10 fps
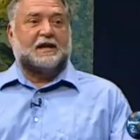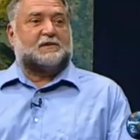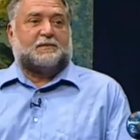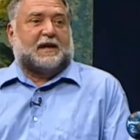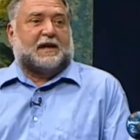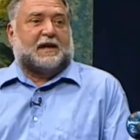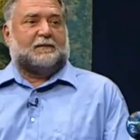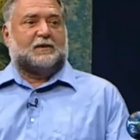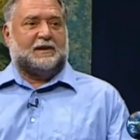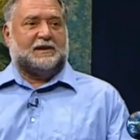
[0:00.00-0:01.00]
they expected
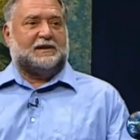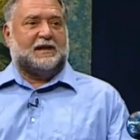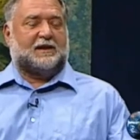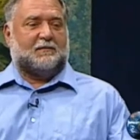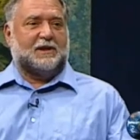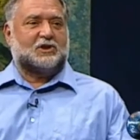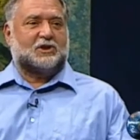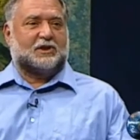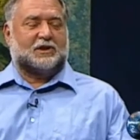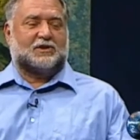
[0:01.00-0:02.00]
them to be
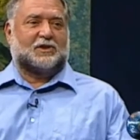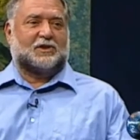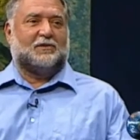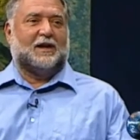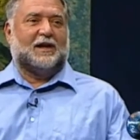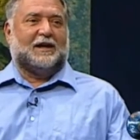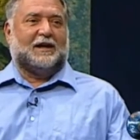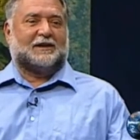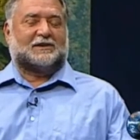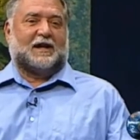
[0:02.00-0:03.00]
decommissioned. And so
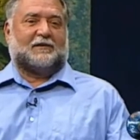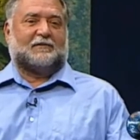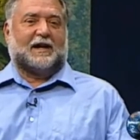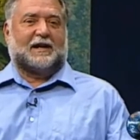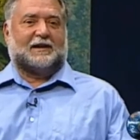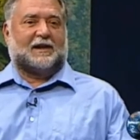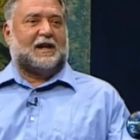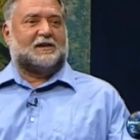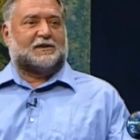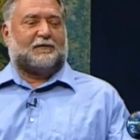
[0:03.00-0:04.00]
it's kind of like in the
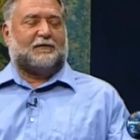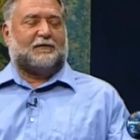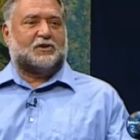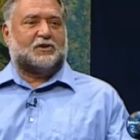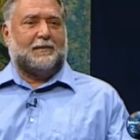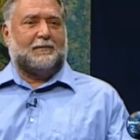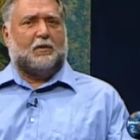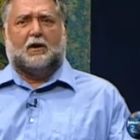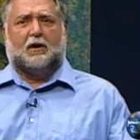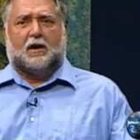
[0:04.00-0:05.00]
case of Fukushima.
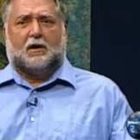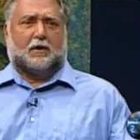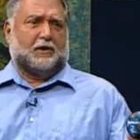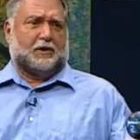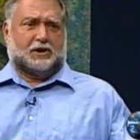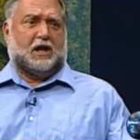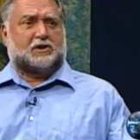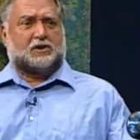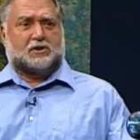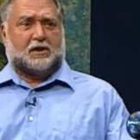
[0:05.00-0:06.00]
Well, what are the
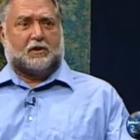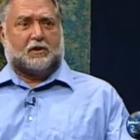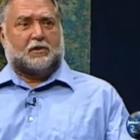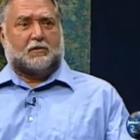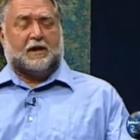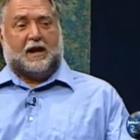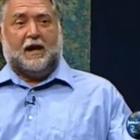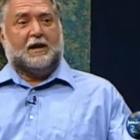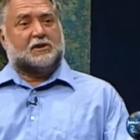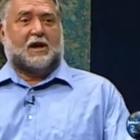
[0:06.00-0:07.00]
chances of an earthquake
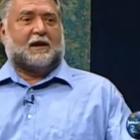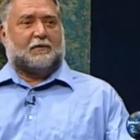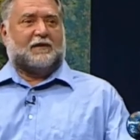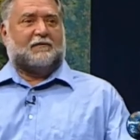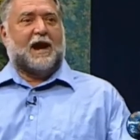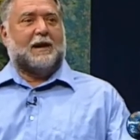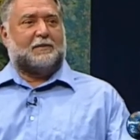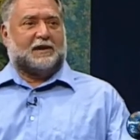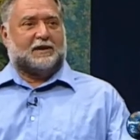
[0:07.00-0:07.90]
and a tidal wave happening